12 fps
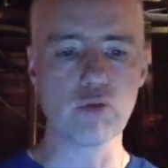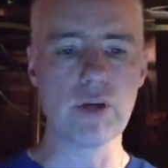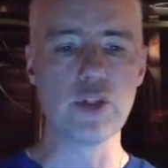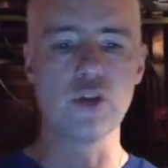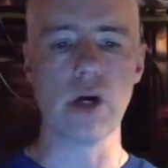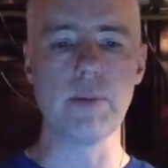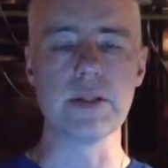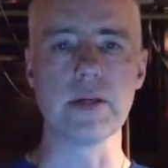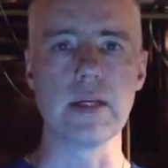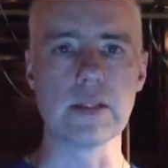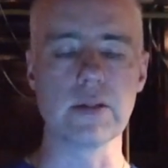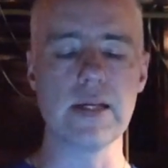great job on
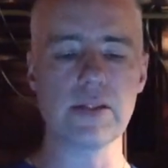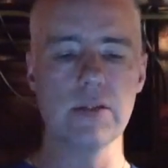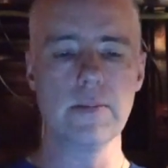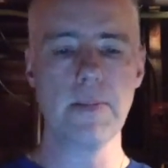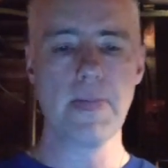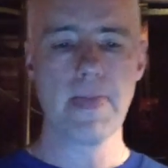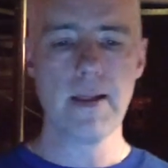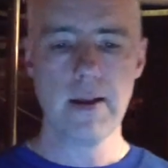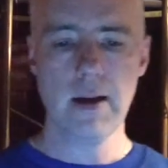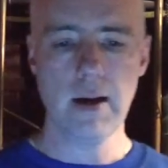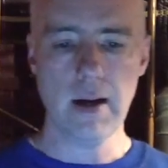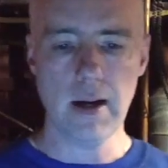today's lesson.
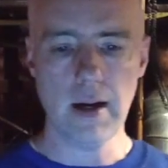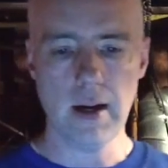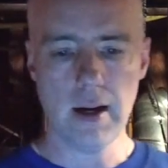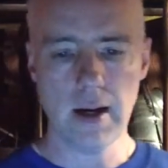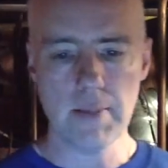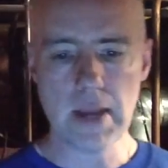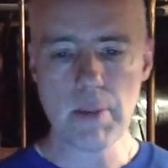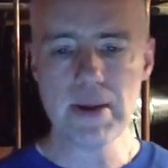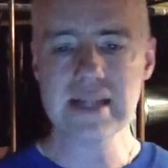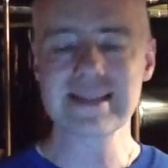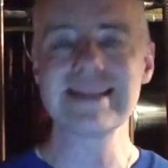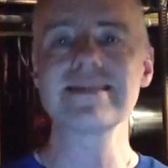I'm now
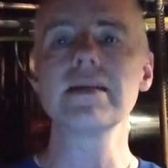passing out